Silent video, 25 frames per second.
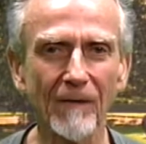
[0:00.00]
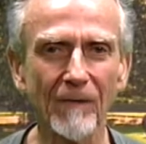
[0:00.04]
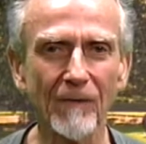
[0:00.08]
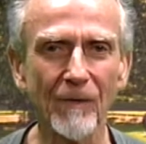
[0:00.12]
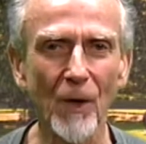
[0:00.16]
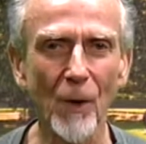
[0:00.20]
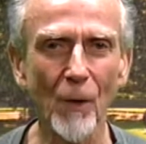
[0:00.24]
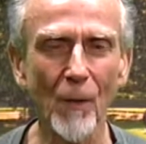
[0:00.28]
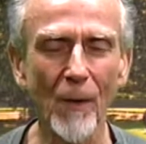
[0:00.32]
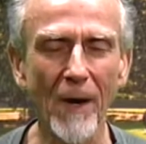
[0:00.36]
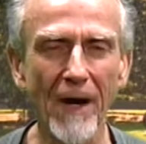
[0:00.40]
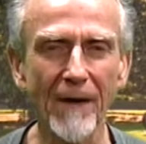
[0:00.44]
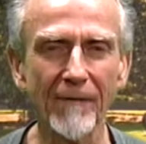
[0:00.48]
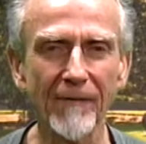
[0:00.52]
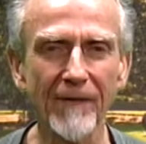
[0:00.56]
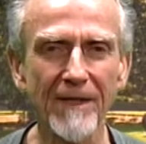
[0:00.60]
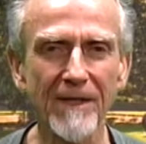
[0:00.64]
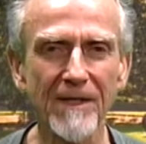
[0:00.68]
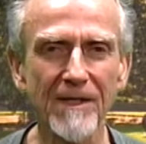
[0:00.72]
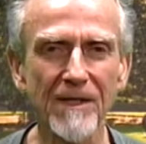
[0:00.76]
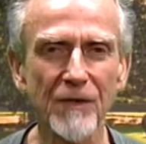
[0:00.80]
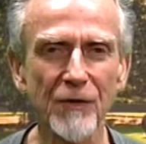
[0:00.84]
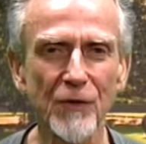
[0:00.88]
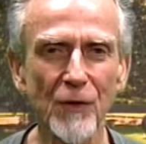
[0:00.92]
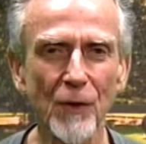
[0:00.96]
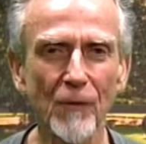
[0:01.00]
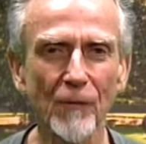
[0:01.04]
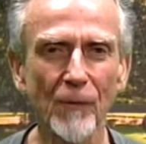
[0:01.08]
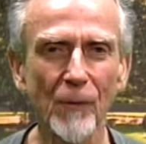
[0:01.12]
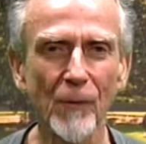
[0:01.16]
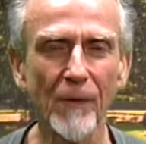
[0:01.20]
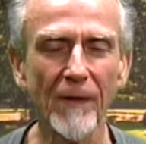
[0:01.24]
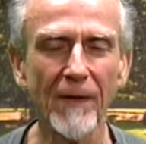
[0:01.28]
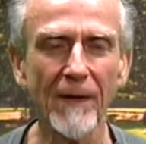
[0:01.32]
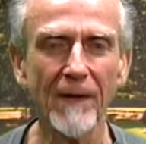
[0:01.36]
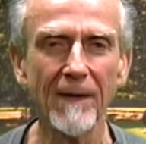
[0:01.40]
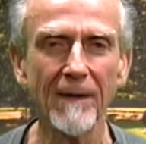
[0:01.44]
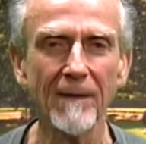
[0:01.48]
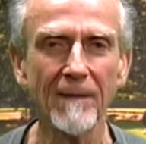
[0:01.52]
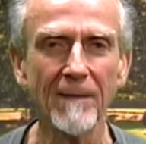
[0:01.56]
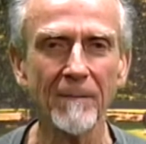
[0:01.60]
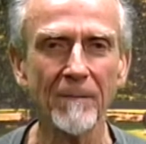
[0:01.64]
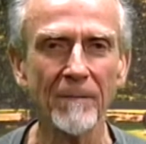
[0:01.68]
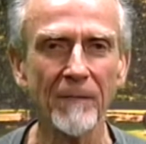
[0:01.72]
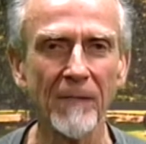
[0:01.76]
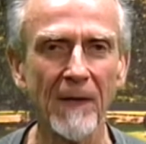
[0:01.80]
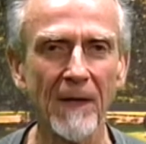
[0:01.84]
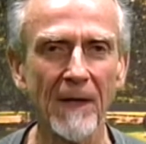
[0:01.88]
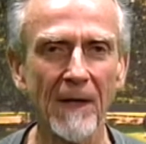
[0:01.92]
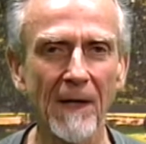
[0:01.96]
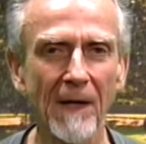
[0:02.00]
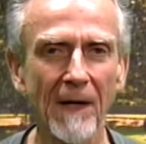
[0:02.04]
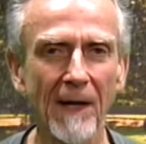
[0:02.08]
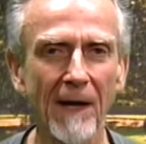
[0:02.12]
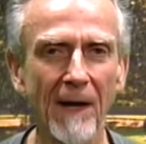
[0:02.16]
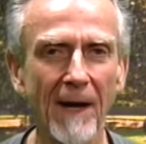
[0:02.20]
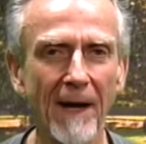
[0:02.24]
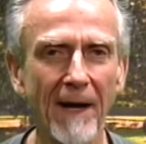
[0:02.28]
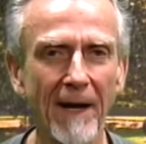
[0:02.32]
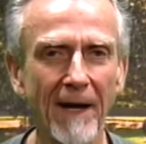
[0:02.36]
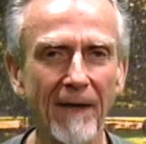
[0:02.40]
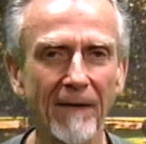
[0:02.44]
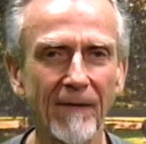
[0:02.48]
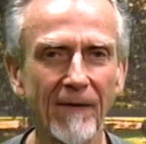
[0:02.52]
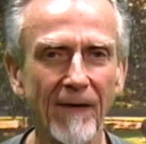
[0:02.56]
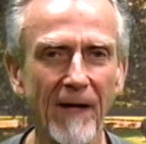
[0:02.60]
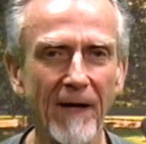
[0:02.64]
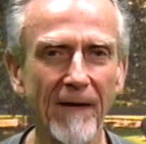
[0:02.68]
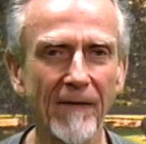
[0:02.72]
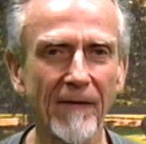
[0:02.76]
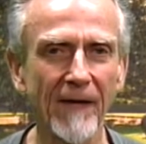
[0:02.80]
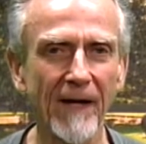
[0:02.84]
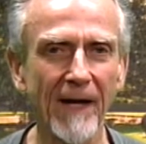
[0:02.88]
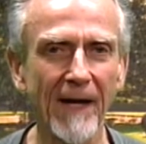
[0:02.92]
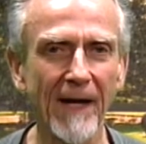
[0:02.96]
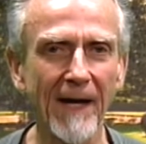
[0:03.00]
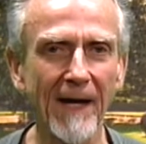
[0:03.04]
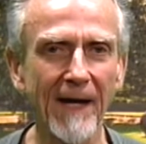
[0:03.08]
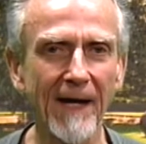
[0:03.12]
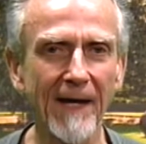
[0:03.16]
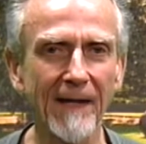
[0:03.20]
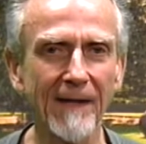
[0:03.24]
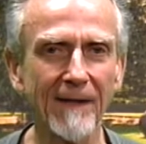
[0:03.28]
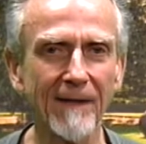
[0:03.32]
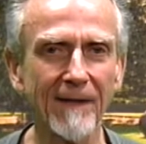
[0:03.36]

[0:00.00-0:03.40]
no evidence and so forth. And the other hand,